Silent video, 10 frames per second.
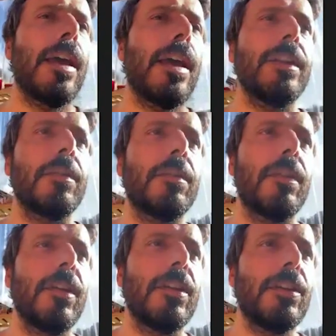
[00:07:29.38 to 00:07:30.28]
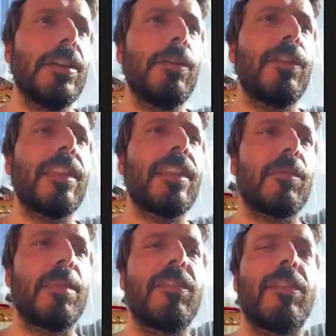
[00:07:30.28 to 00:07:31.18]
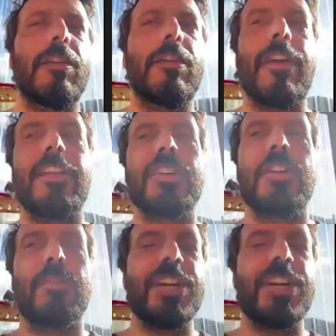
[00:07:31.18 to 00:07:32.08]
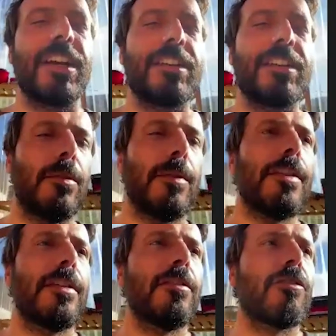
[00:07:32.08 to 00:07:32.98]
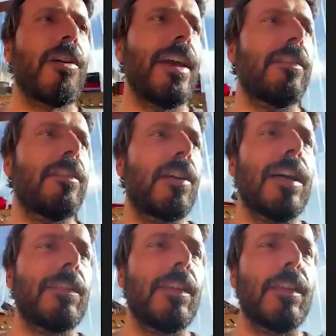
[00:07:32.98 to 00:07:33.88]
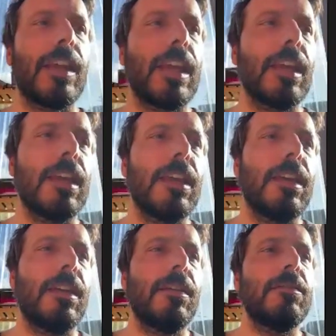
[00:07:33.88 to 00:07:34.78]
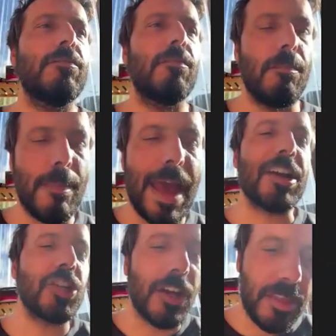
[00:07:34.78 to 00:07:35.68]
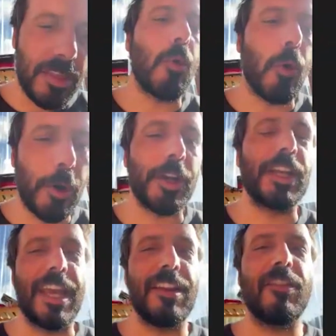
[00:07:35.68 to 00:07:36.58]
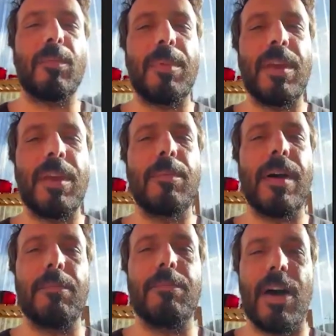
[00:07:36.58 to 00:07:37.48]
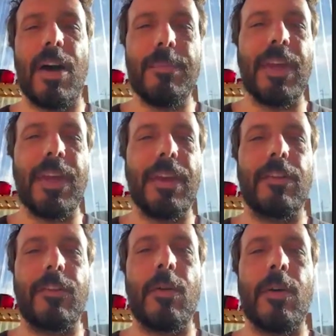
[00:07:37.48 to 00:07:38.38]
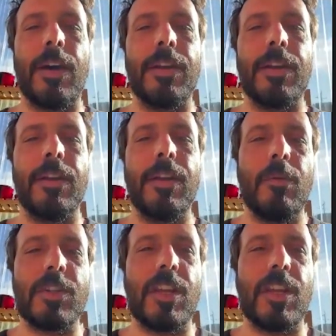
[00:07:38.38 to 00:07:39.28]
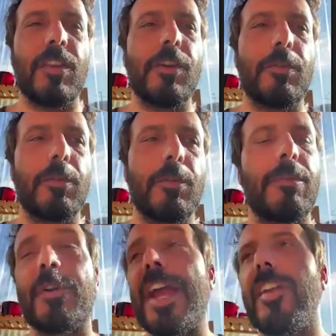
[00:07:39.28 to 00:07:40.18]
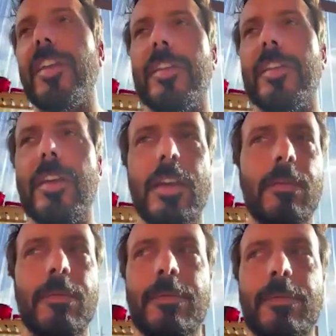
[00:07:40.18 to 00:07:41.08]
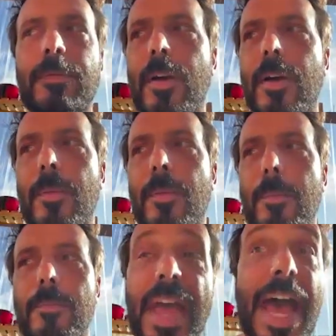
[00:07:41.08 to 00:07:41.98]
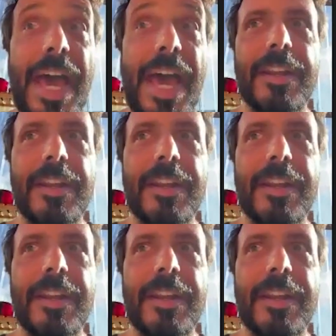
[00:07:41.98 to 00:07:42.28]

and using that speed to your advantage and projecting it, rather than trying to constantly mash on the board and gain speed by pumping and so on, which can look really frantic and kind of bad,